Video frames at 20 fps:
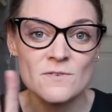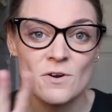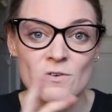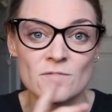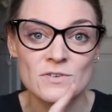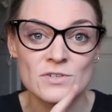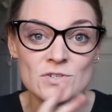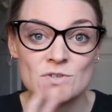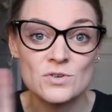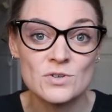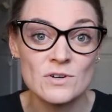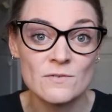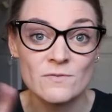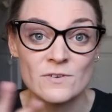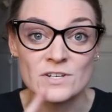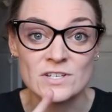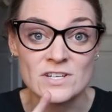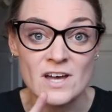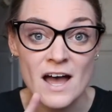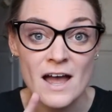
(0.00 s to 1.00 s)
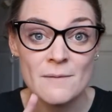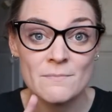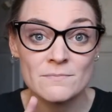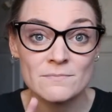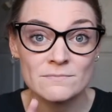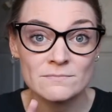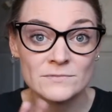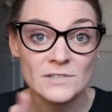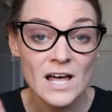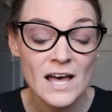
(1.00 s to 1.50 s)
over 2 different
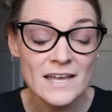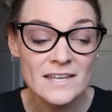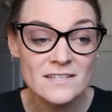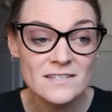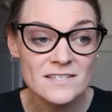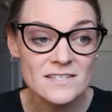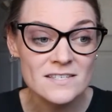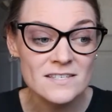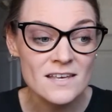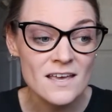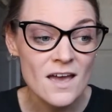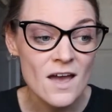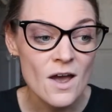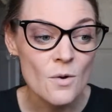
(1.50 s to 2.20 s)
timelines,